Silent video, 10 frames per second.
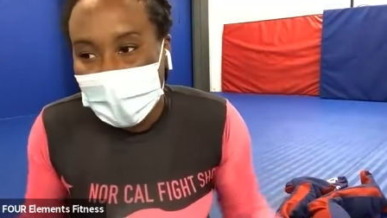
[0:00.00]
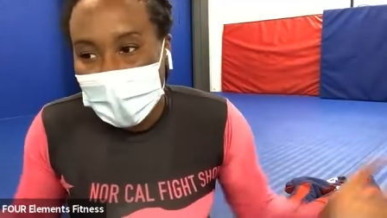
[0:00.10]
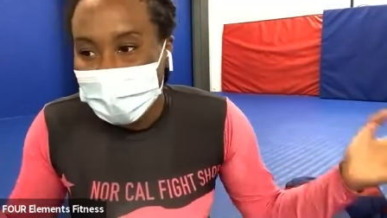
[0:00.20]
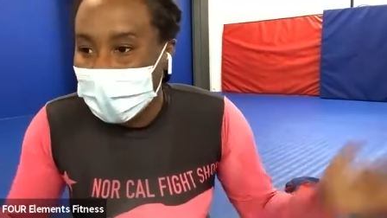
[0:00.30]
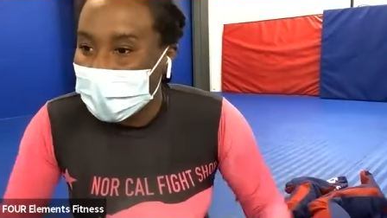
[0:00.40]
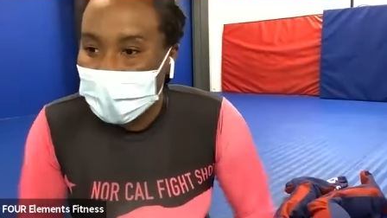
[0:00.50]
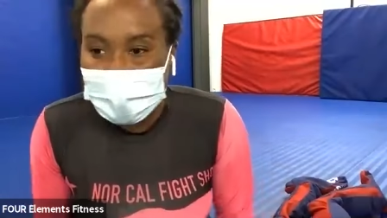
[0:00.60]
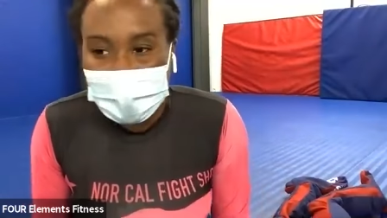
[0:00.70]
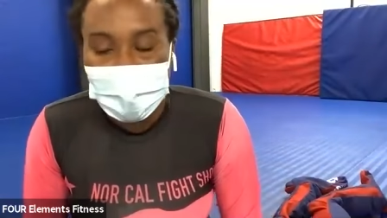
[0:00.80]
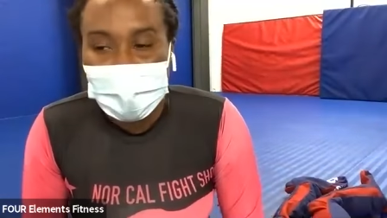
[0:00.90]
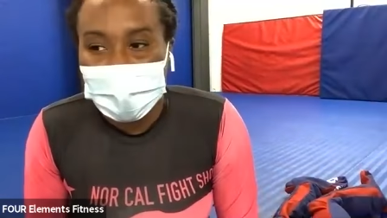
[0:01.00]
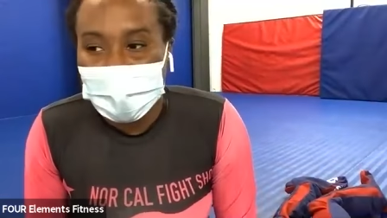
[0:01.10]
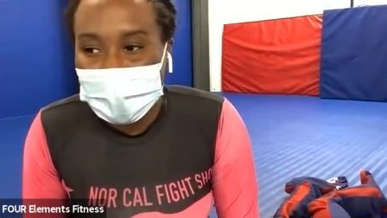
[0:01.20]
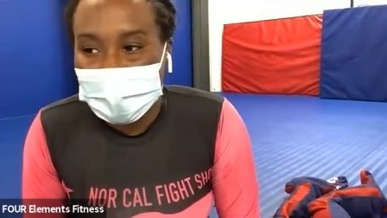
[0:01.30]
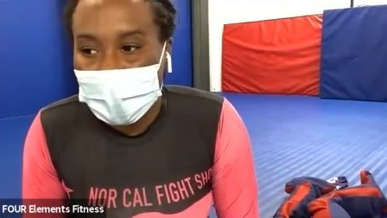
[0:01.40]
and bring that same
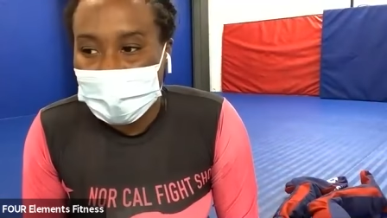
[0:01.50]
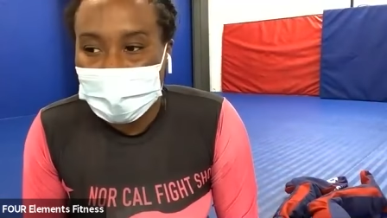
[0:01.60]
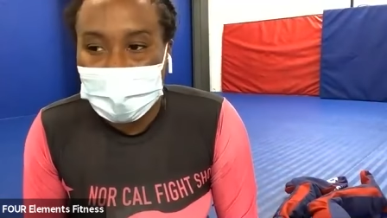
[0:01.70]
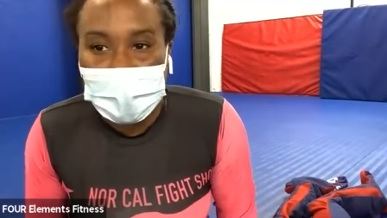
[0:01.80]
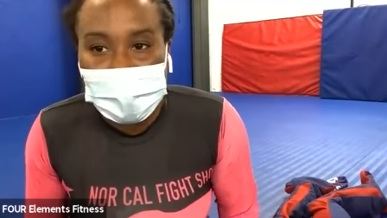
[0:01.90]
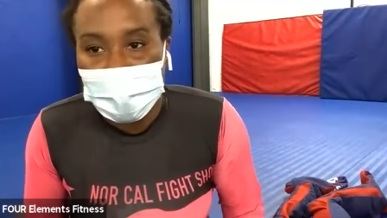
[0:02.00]
information back to you guys.